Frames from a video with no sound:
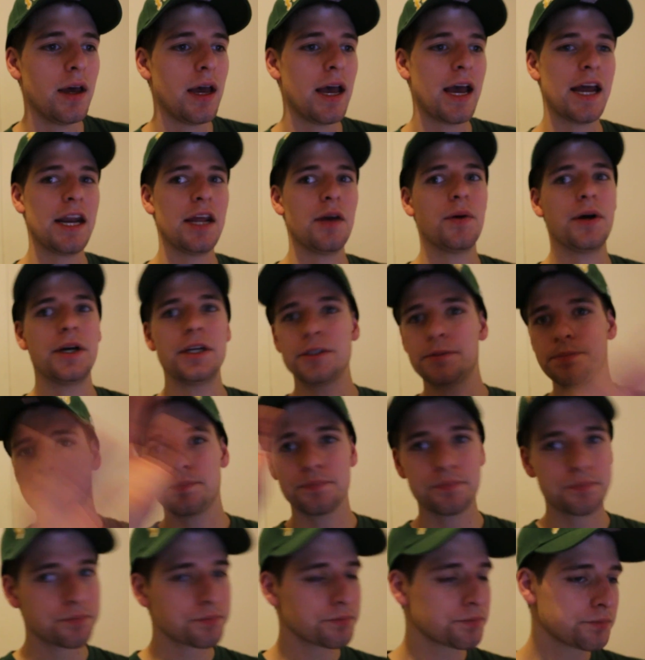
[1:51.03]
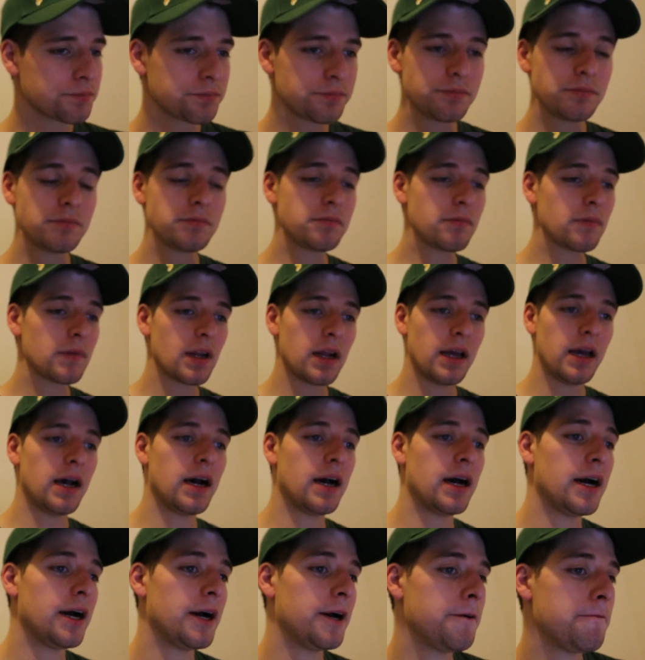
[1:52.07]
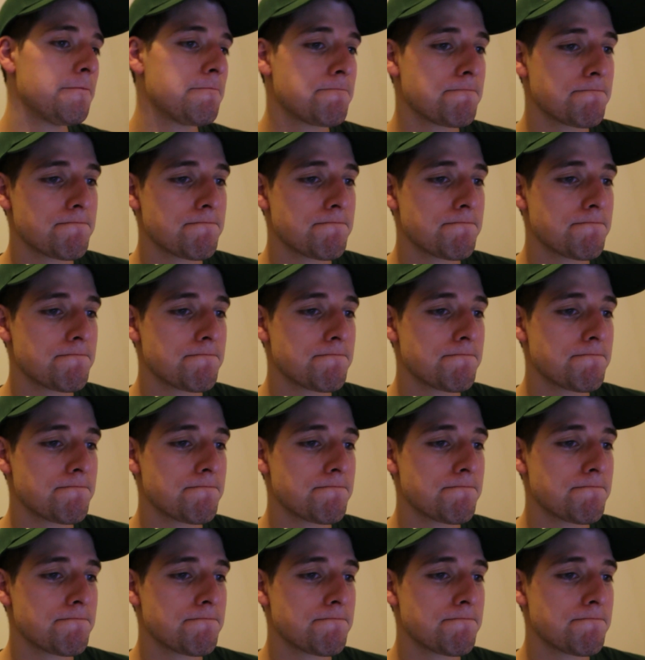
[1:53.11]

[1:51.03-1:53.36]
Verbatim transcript: Anyways, uh,